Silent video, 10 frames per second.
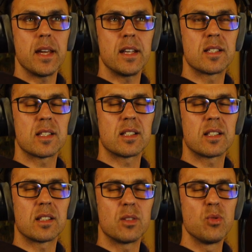it
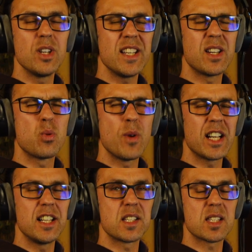really
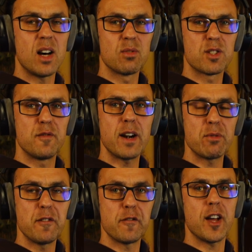quickly sounds
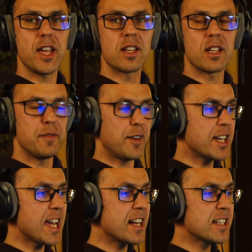very fake. If I
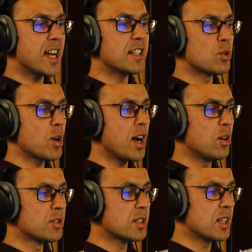can get
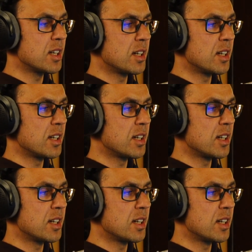around